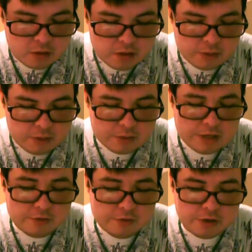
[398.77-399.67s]
Then you
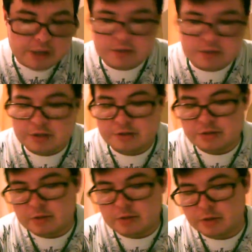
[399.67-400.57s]
have your
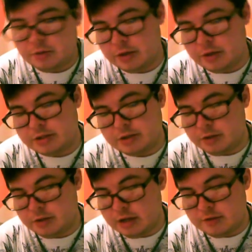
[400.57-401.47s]
cross-dressers, someone who wears
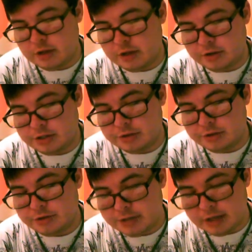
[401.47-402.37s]
clothing of another gender
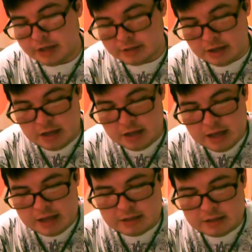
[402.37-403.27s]
or sex,
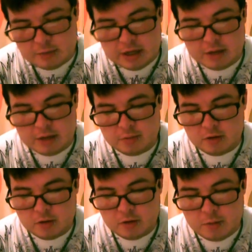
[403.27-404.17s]
and this
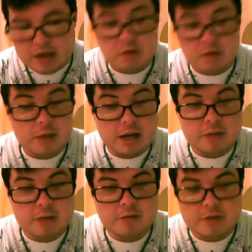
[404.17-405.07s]
may or may
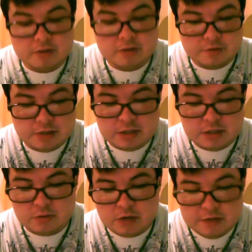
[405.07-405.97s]
not be for
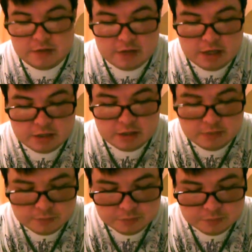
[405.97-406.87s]
sexual gratification.
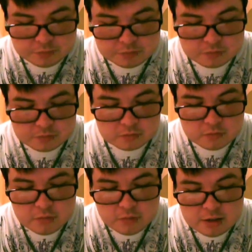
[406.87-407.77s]

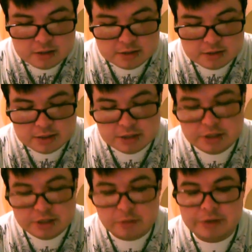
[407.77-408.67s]
Let's see. A
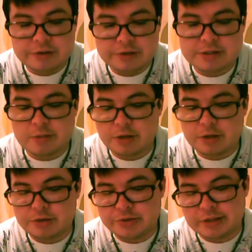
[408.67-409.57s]
gender bender is someone
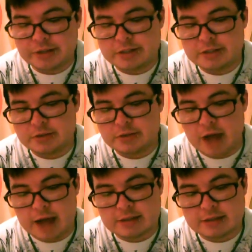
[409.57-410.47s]
who dresses or
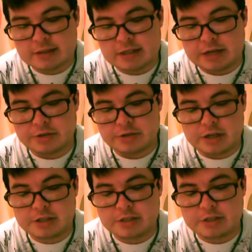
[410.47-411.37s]
acts in an
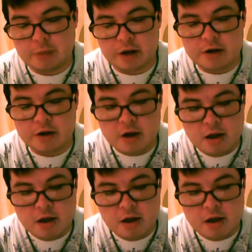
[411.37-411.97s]
androgynous manner.